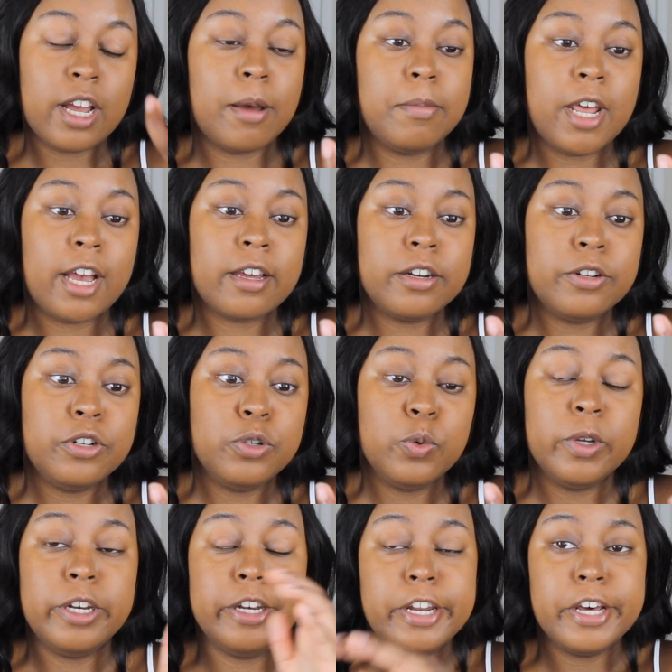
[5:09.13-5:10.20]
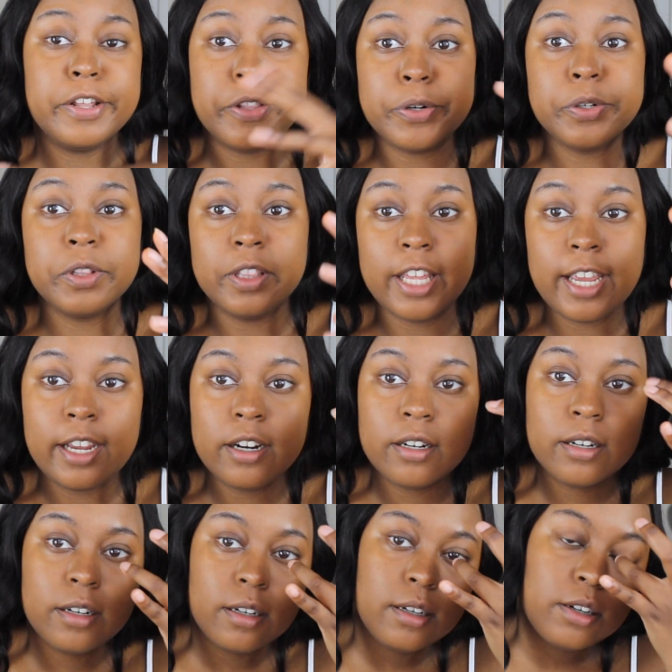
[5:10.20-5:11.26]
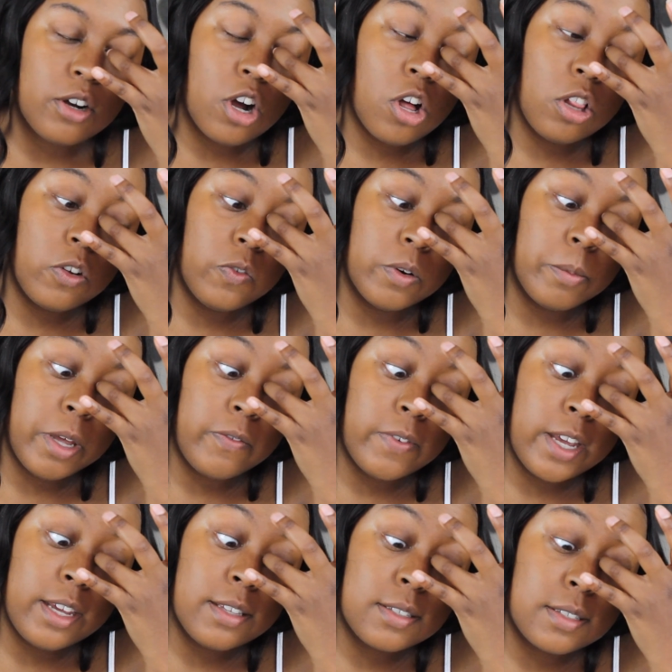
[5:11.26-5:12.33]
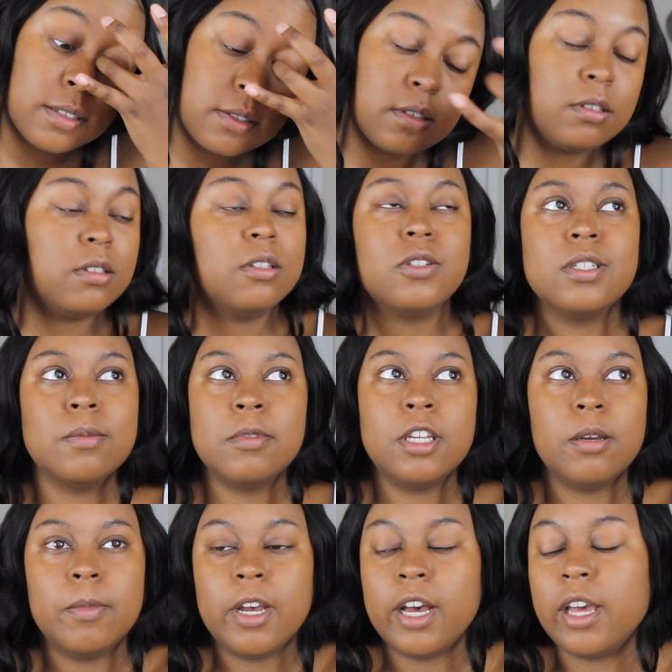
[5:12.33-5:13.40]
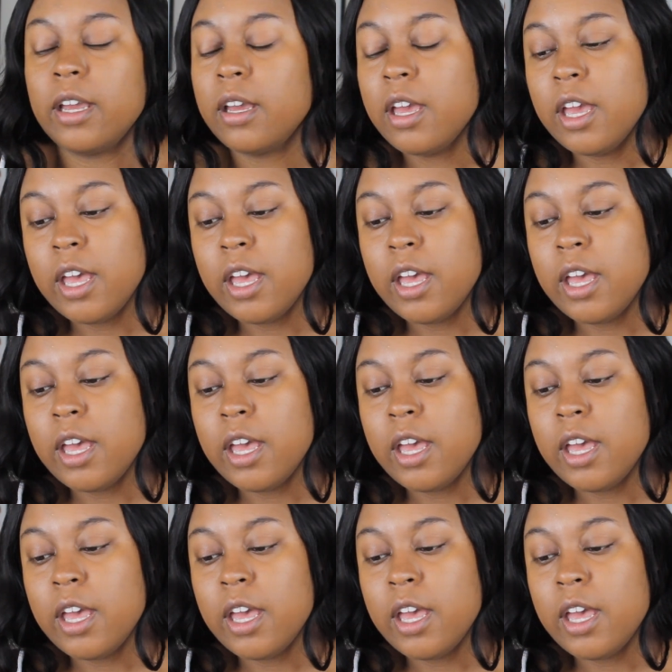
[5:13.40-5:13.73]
I'm not going to do another layer all over my face. There's something in my eye.